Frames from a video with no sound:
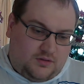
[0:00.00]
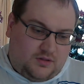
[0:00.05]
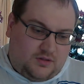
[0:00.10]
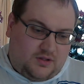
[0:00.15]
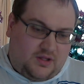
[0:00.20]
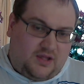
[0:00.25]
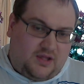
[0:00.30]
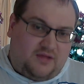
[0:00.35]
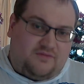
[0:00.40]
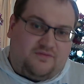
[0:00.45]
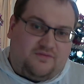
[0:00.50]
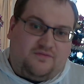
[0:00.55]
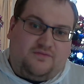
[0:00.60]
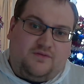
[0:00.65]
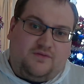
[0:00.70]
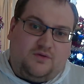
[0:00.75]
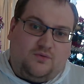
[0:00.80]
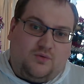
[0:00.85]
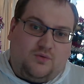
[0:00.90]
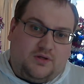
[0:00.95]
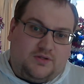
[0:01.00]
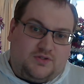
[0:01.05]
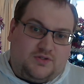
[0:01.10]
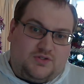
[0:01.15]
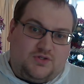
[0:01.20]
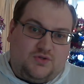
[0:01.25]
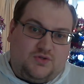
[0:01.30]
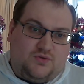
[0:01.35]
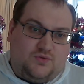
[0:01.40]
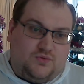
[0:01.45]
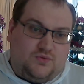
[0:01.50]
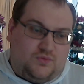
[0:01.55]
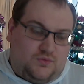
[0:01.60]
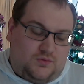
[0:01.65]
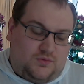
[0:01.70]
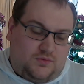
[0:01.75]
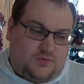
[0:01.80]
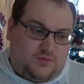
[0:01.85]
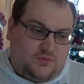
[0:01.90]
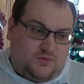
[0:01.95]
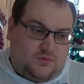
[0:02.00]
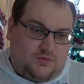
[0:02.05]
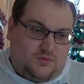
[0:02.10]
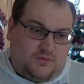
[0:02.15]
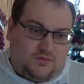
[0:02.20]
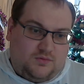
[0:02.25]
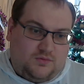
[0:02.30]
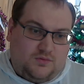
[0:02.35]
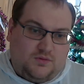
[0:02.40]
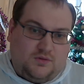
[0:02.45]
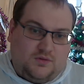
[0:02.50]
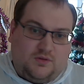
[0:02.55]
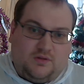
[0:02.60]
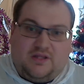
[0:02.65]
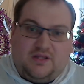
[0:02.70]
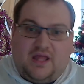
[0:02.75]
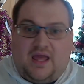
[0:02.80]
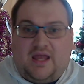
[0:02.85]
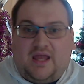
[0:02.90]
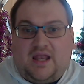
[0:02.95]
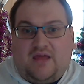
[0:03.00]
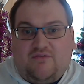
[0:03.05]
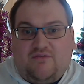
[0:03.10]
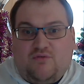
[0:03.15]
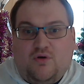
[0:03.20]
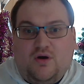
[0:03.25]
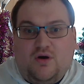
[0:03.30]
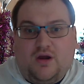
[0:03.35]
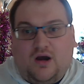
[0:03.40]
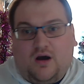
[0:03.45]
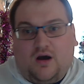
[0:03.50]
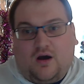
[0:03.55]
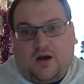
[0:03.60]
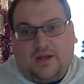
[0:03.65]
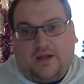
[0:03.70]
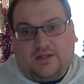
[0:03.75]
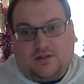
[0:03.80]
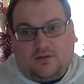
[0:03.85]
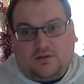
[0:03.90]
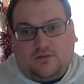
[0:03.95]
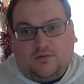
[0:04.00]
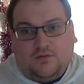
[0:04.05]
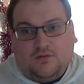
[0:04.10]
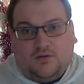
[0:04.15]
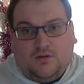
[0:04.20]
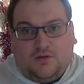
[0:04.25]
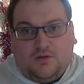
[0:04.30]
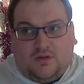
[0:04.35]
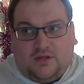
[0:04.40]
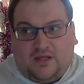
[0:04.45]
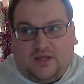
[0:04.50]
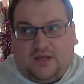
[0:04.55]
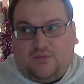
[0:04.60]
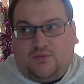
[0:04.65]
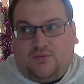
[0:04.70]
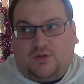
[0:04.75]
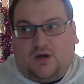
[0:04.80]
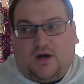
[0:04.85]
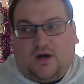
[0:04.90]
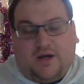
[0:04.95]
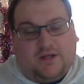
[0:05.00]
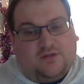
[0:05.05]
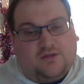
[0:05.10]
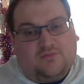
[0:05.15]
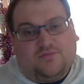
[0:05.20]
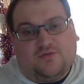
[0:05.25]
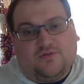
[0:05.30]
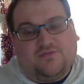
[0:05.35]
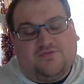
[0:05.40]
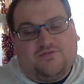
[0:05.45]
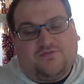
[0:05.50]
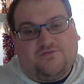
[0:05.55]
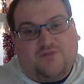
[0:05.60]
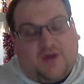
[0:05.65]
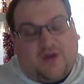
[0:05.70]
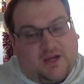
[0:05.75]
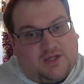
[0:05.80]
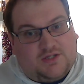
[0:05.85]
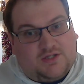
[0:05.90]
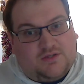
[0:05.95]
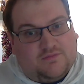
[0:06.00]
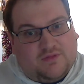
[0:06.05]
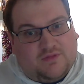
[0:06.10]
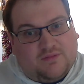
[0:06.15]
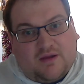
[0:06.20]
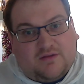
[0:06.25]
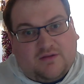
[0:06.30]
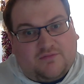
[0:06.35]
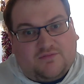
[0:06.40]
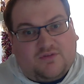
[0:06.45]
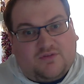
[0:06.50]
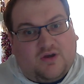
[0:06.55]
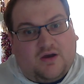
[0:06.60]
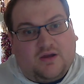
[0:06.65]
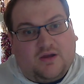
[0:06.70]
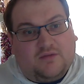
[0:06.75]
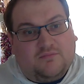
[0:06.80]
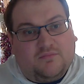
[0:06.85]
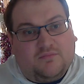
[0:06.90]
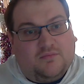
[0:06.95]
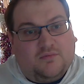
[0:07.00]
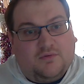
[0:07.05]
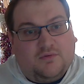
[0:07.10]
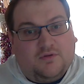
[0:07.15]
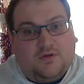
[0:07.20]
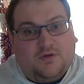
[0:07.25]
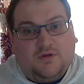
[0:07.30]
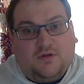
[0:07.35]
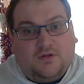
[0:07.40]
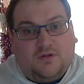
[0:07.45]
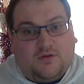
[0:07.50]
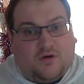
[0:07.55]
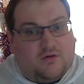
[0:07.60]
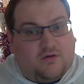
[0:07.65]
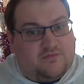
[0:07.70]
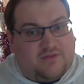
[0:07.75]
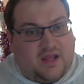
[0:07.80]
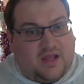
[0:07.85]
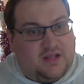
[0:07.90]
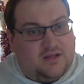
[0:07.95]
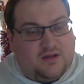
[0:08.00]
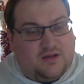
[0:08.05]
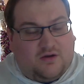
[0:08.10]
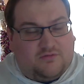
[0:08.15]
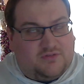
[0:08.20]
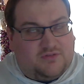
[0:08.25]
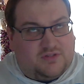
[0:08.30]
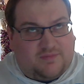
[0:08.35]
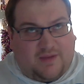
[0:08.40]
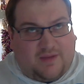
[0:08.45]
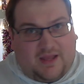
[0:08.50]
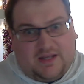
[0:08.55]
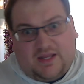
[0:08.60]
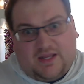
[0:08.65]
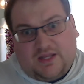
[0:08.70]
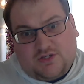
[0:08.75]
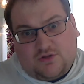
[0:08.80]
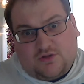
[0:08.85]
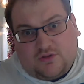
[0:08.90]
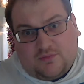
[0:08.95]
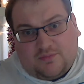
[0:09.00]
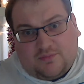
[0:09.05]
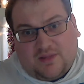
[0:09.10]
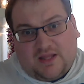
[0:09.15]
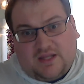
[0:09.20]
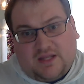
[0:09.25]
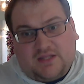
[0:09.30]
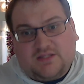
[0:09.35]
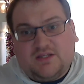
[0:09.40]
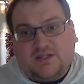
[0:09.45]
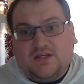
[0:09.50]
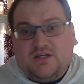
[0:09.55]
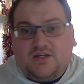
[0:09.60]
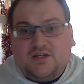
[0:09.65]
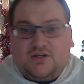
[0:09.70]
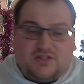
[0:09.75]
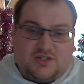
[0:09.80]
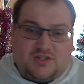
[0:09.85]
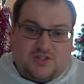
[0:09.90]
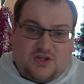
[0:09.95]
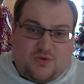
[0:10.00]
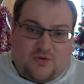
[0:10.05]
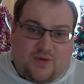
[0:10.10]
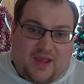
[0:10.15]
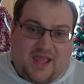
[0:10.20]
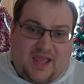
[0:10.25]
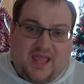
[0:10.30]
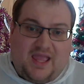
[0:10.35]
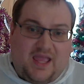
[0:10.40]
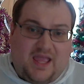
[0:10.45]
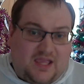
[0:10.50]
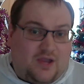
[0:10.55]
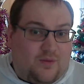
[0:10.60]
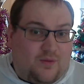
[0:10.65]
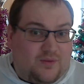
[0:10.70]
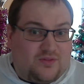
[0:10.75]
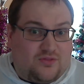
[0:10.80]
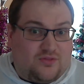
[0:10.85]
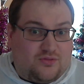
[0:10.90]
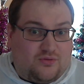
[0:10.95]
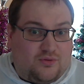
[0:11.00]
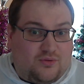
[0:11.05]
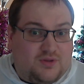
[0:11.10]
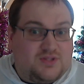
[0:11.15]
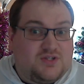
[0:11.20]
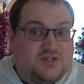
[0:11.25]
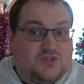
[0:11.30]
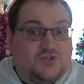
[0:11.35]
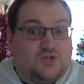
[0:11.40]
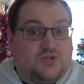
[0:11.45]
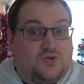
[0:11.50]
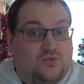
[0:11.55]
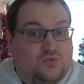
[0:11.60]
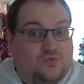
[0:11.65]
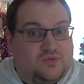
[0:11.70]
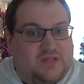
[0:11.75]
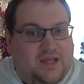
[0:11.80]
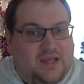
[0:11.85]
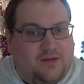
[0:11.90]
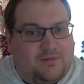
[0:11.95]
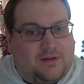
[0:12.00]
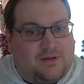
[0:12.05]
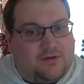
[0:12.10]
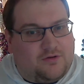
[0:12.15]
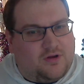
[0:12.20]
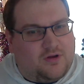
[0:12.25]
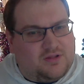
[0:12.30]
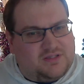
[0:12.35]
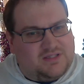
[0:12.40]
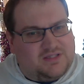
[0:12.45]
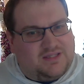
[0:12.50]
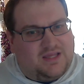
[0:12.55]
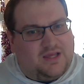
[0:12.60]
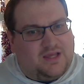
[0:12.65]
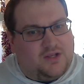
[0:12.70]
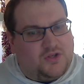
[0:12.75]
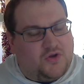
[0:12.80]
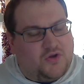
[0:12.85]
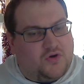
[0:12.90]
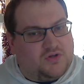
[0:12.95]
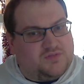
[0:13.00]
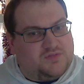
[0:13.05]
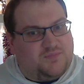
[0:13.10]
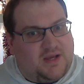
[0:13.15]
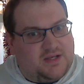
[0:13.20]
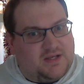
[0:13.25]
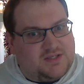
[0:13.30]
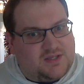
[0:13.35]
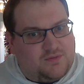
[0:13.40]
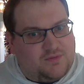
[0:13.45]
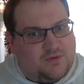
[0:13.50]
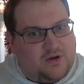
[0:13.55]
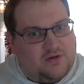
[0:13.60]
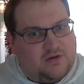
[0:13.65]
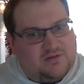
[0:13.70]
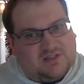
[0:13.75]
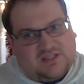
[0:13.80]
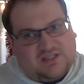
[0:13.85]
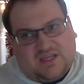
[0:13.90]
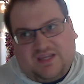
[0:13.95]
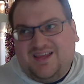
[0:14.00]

If you were to let an F1 car idle, it will idle for a fraction of the amount of time of just about any engine on the planet, because there's no air going through it to cool down. Now, granted, they are not as bad as they were in, say,